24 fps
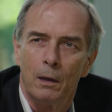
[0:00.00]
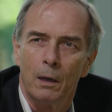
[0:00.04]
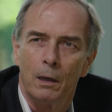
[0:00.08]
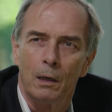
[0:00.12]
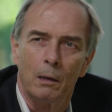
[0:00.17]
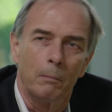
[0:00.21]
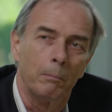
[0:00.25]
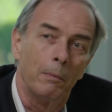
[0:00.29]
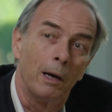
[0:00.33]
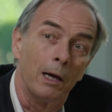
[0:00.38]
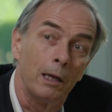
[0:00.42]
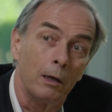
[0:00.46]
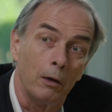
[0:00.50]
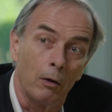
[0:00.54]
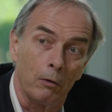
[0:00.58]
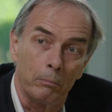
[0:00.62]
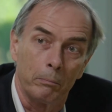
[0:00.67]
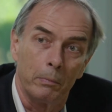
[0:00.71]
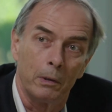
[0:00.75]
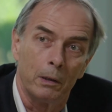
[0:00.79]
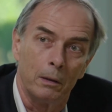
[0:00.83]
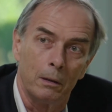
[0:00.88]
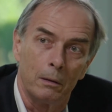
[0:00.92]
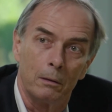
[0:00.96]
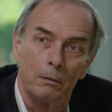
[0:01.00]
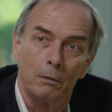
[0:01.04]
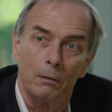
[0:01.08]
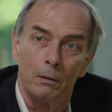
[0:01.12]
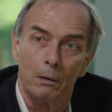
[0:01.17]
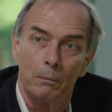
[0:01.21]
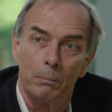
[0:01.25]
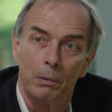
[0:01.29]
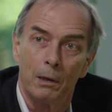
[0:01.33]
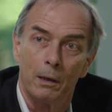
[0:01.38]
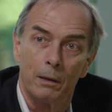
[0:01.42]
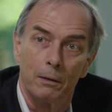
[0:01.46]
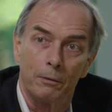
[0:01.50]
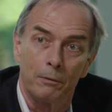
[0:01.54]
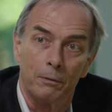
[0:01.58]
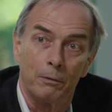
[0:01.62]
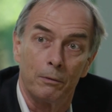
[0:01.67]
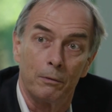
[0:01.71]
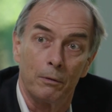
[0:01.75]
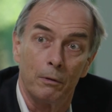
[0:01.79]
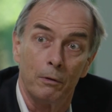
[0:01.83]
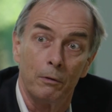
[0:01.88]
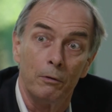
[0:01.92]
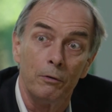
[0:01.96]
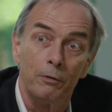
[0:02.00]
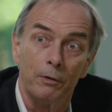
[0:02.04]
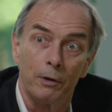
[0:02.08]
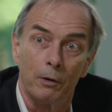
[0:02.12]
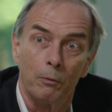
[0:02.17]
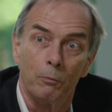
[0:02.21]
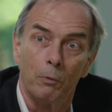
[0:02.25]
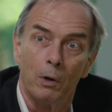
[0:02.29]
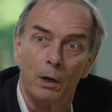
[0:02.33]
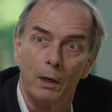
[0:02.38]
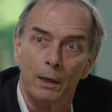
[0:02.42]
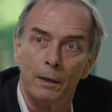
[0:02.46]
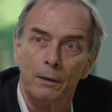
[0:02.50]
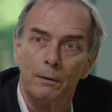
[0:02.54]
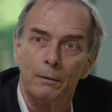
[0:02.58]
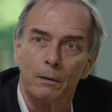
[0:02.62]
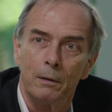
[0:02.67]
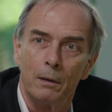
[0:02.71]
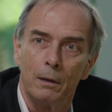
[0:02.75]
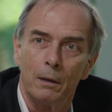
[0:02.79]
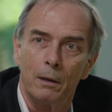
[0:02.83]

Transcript: and it may not be until the patient's losing weight